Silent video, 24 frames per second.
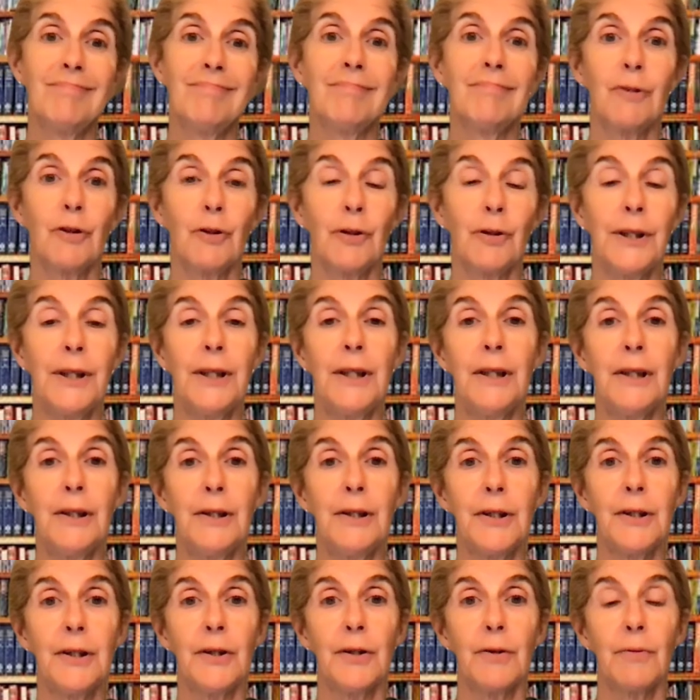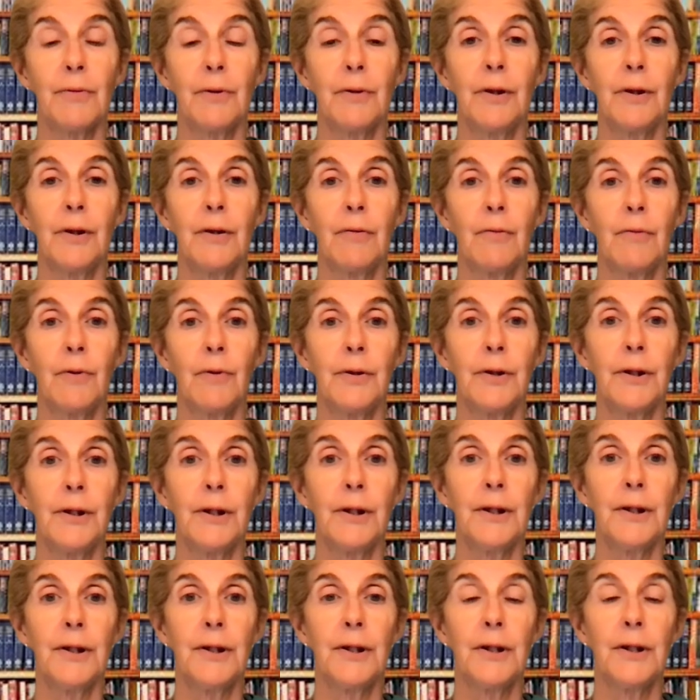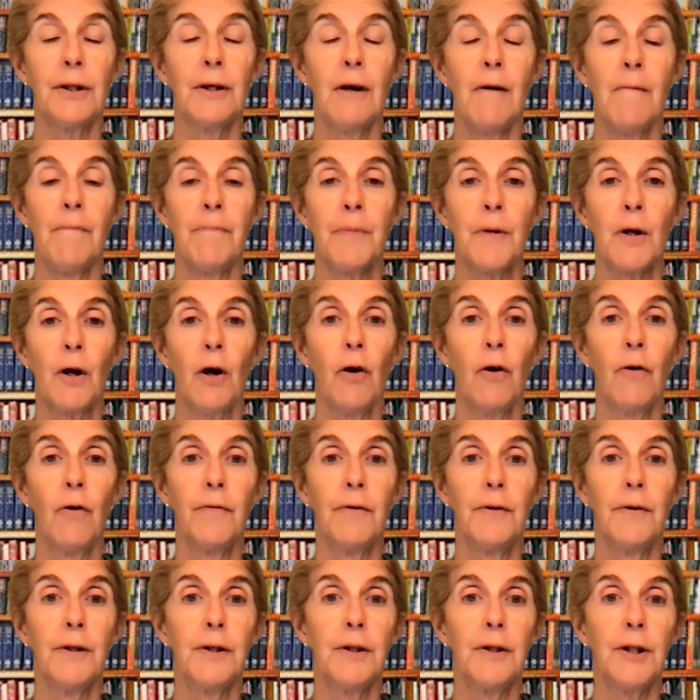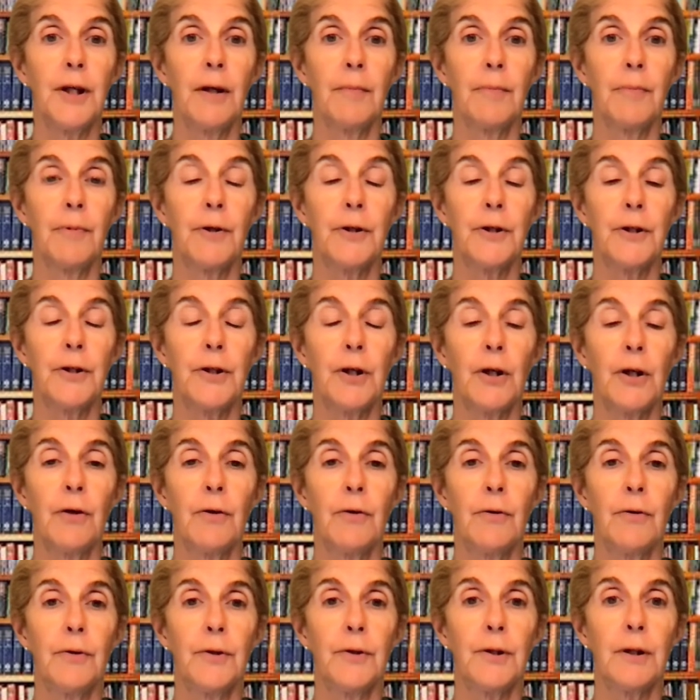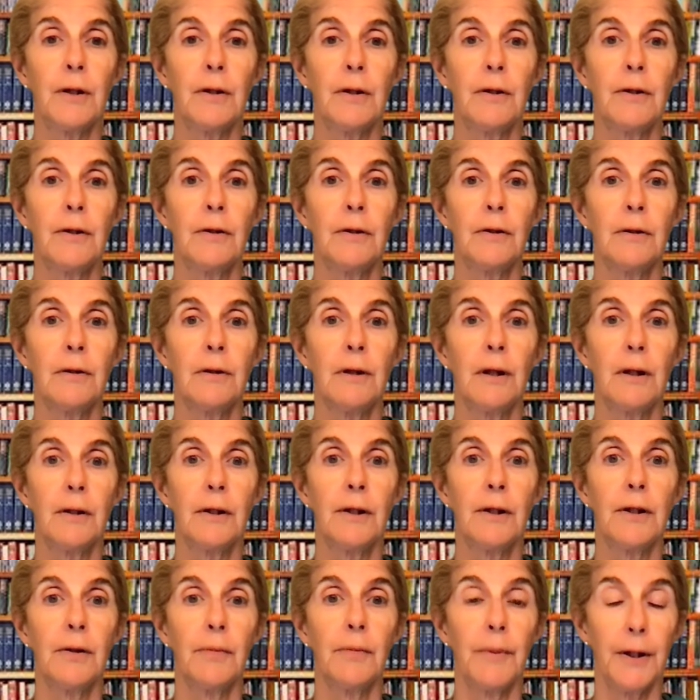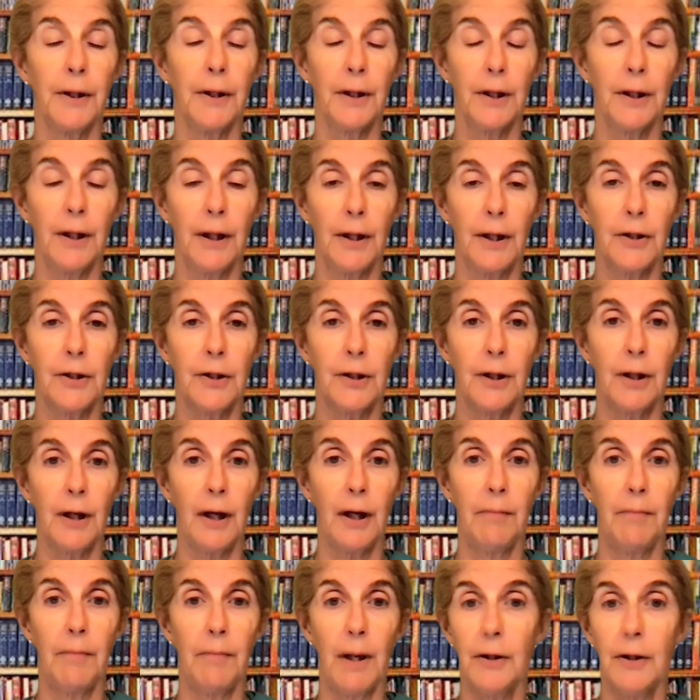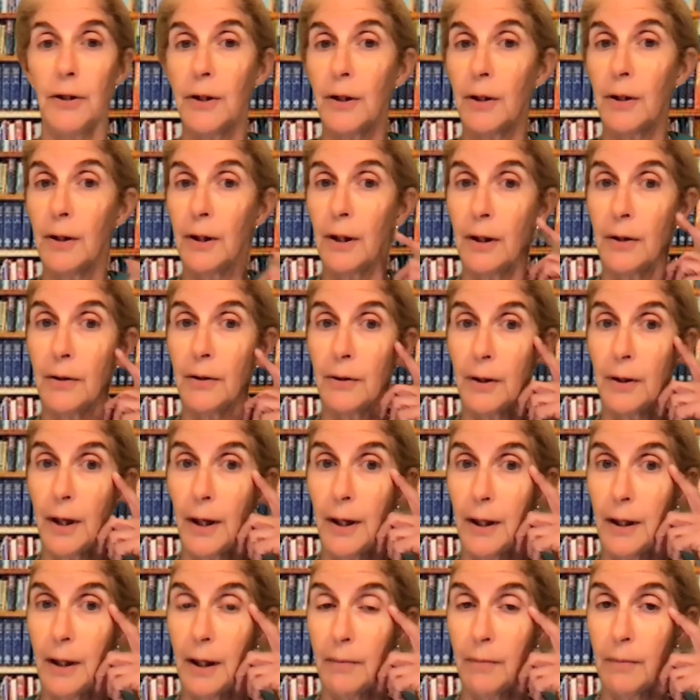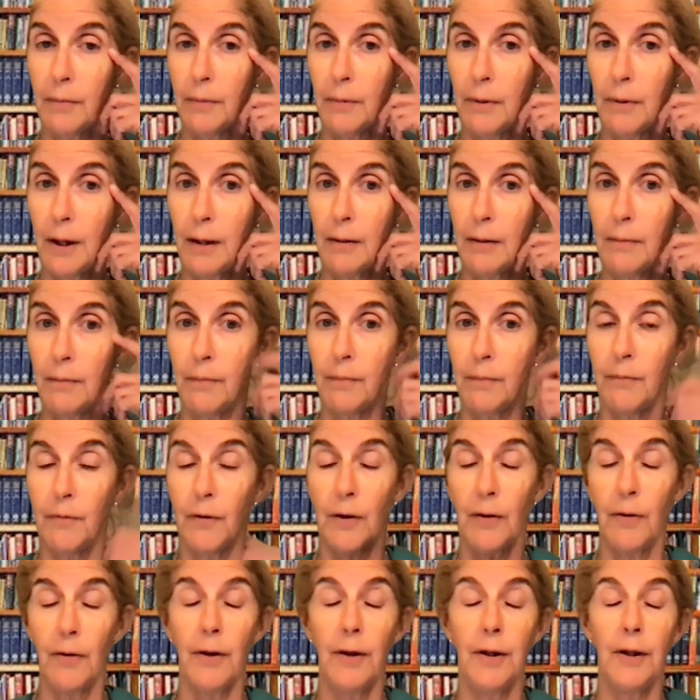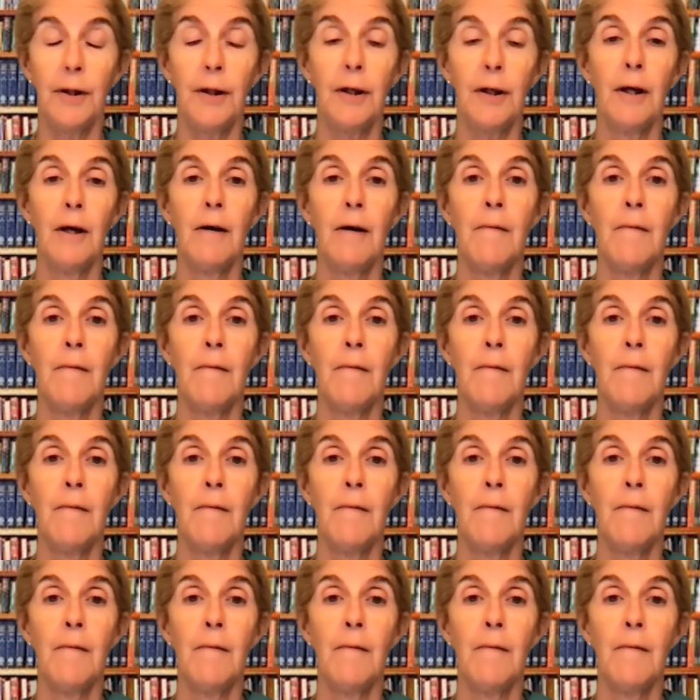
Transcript: release is really the release over the jump, which shows a little bit of connection. I mentioned the other night, I'm very